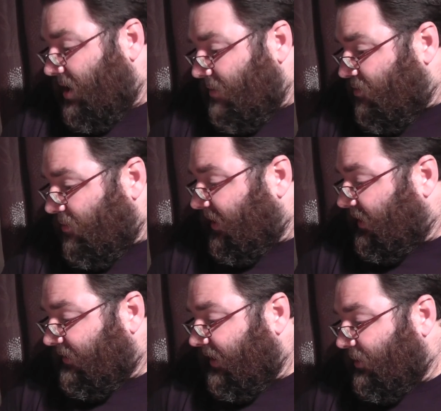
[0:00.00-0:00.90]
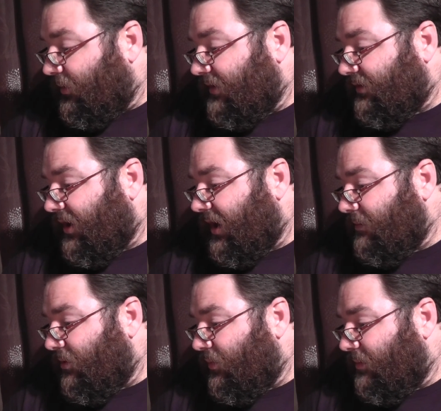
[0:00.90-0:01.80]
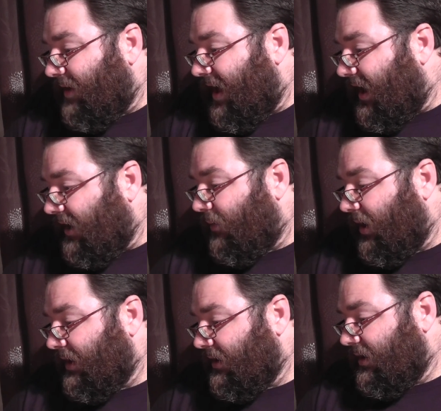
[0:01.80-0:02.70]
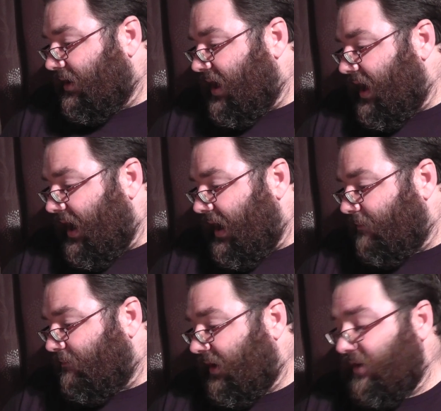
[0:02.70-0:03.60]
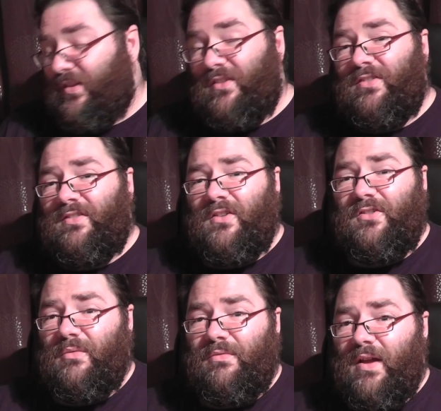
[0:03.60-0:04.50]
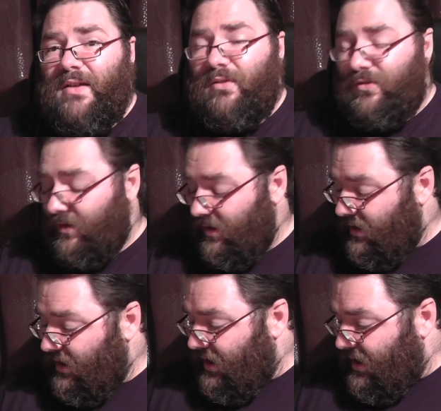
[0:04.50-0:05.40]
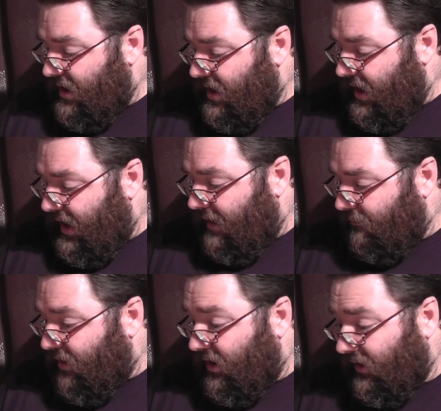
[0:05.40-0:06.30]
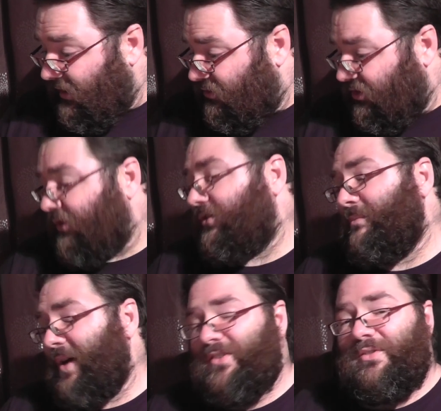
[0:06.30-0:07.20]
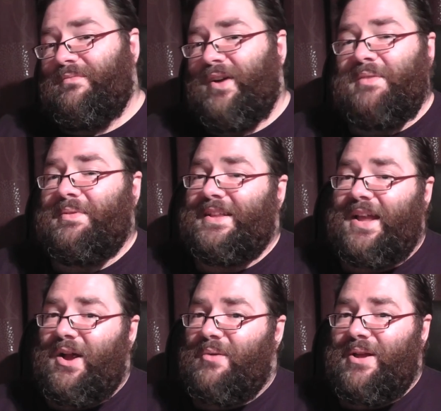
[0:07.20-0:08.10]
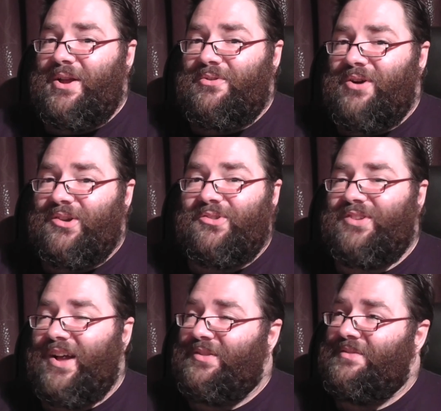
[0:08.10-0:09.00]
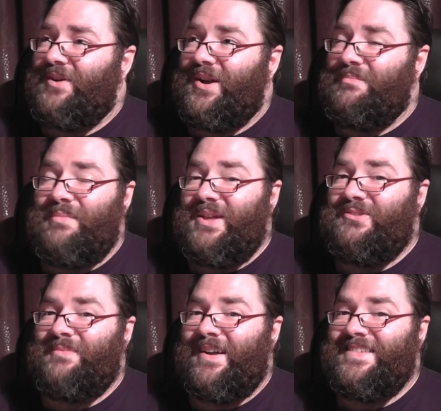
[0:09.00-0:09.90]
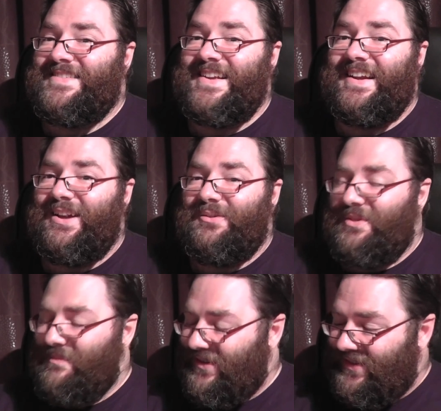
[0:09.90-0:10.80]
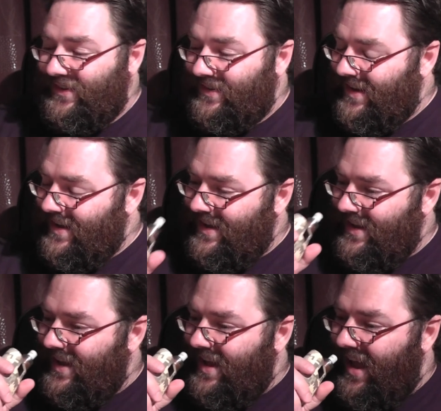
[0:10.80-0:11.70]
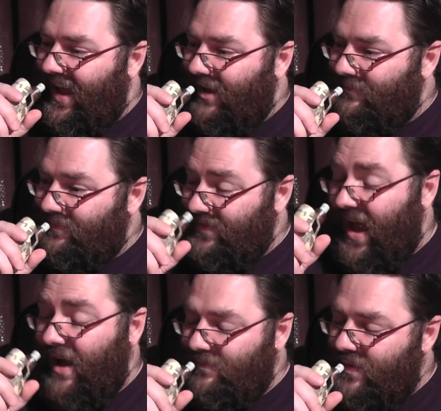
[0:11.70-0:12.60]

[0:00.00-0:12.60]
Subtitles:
I'm probably going to take all these on honeymoon with me anyway, because they're just such good flavours. And I can just imagine vaping the Caribbean Crush sat on the fucking beach, man, chilling out with the missus. Yeah.